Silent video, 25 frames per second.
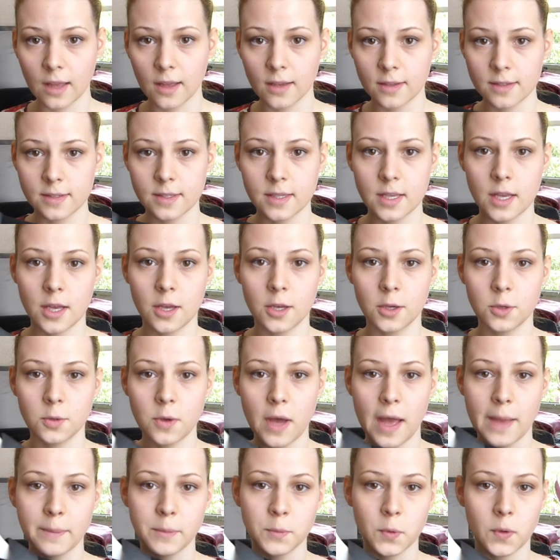So
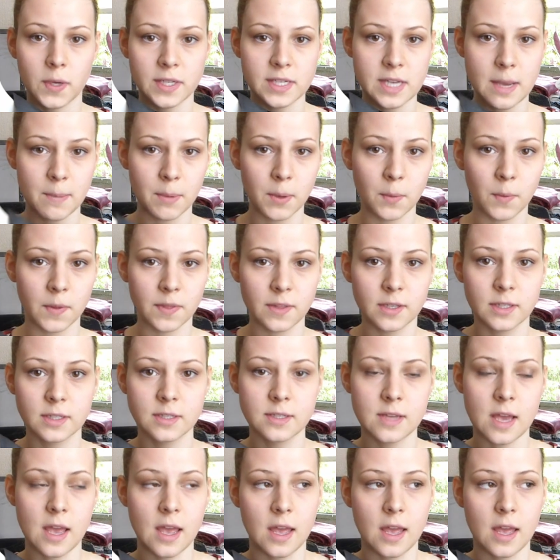I'm quite happy with it,